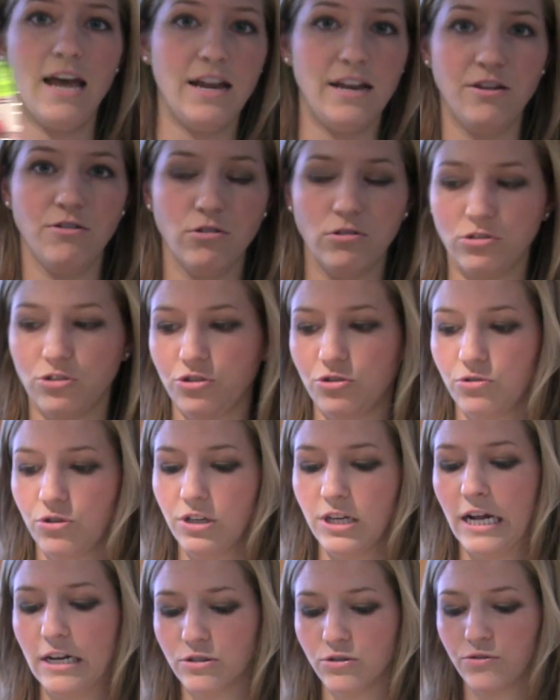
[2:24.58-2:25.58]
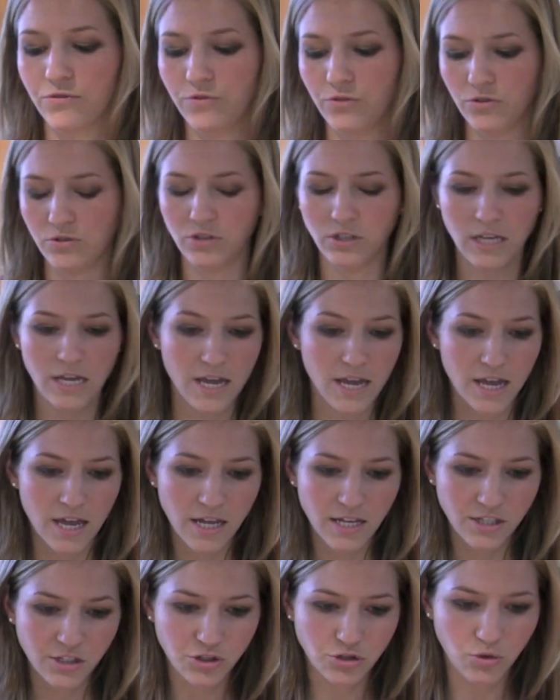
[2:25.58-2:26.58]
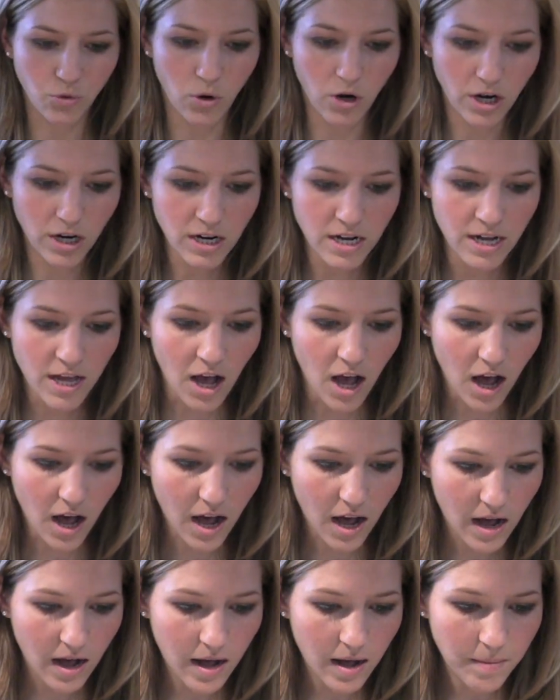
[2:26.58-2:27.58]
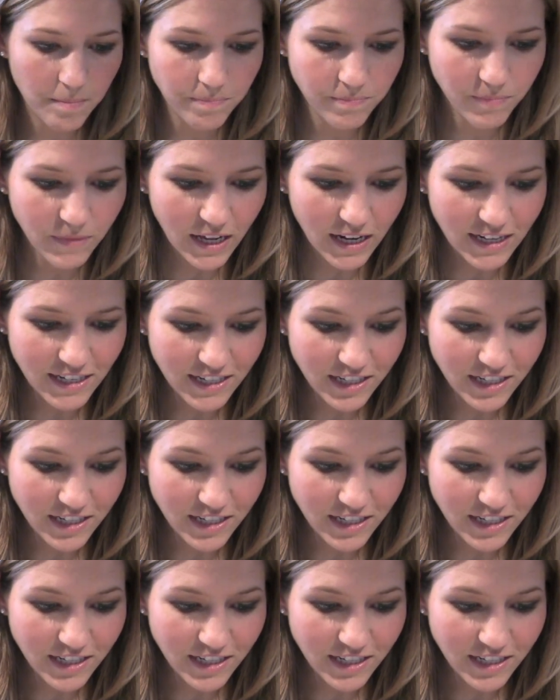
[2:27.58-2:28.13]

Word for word: any grocery store, natural food store. Um, in